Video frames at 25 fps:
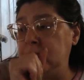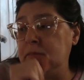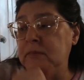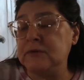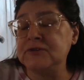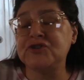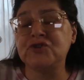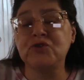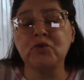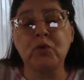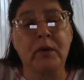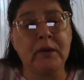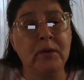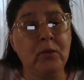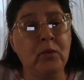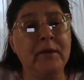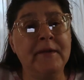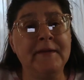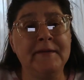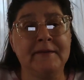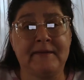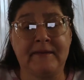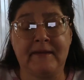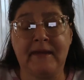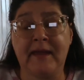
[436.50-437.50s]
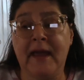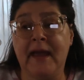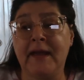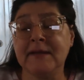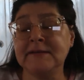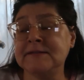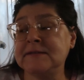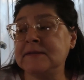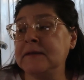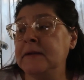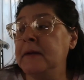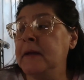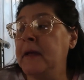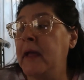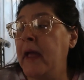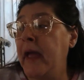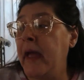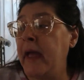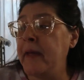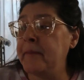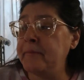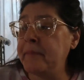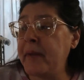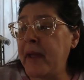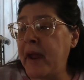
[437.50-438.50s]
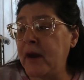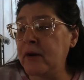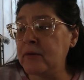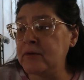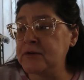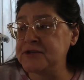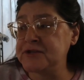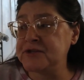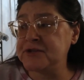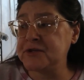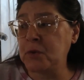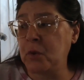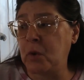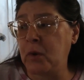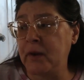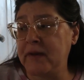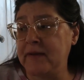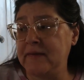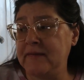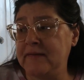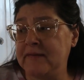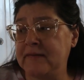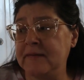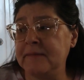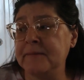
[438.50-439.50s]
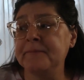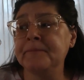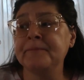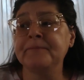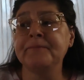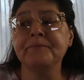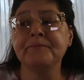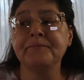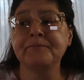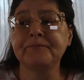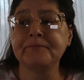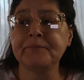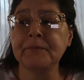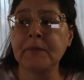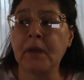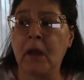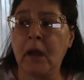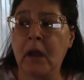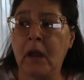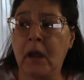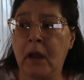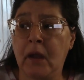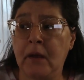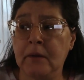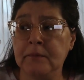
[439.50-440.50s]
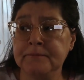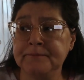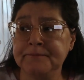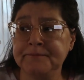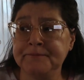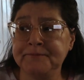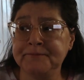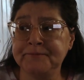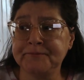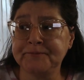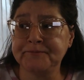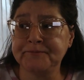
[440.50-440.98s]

Soy ones, yes, and Paris soys, um,